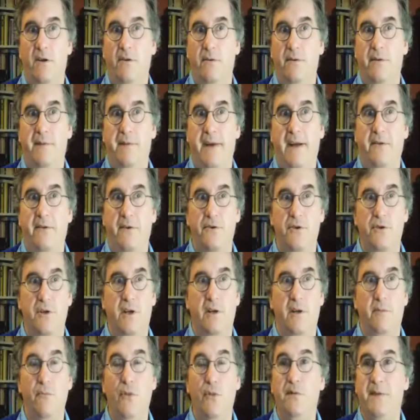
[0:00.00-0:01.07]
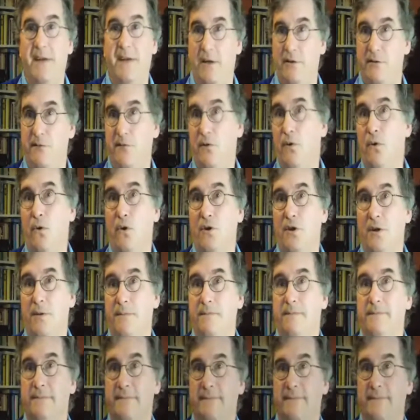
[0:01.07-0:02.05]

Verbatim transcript: know the fact that she had moved out of court.